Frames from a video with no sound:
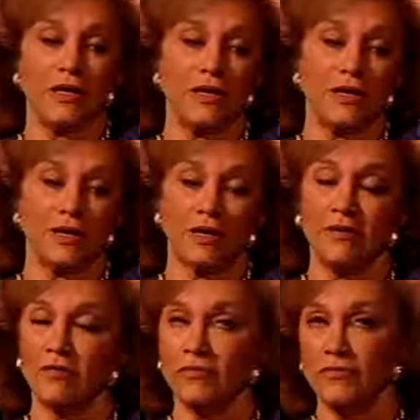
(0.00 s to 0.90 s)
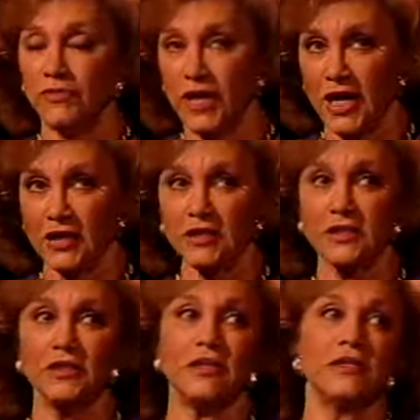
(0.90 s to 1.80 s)
in France,
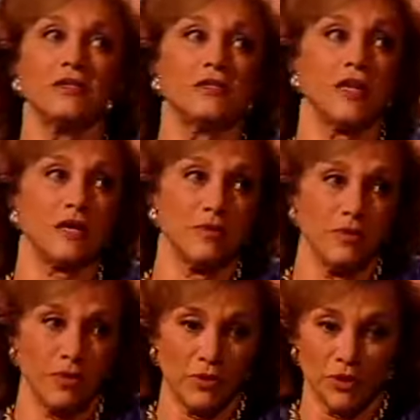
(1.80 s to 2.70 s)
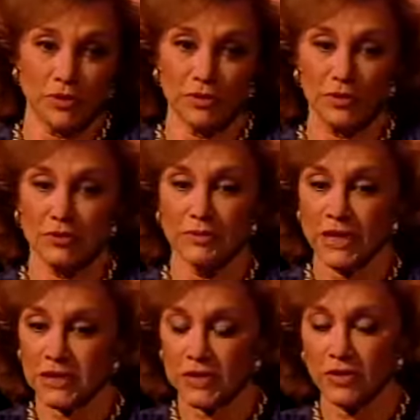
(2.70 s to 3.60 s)
and then the second boy in
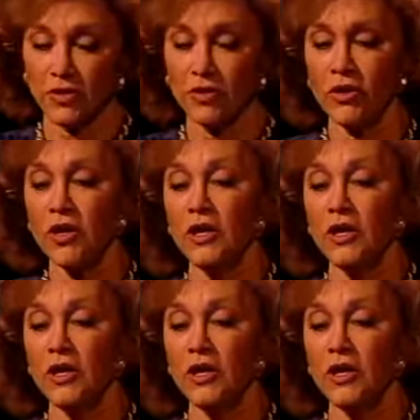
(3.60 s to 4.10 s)
Mexico,